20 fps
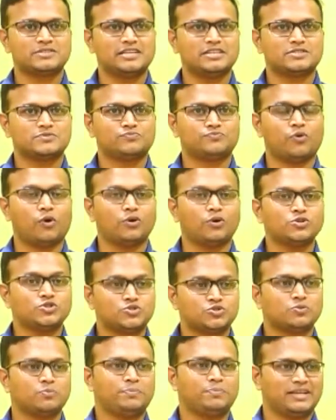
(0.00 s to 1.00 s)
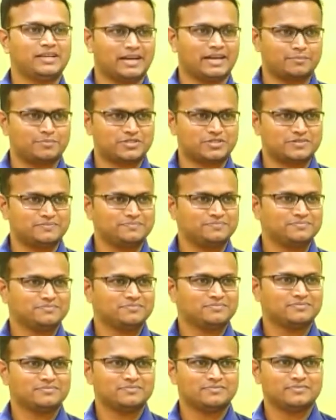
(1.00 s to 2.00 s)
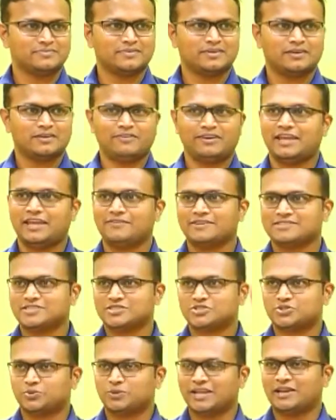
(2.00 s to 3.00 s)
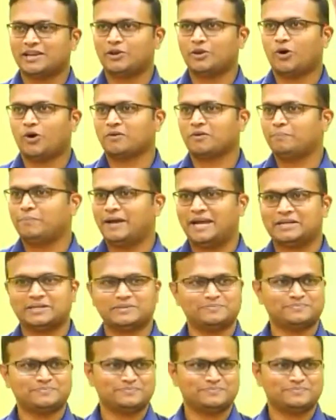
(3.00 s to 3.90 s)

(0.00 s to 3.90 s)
is forced to be corruption. When I was a student long back,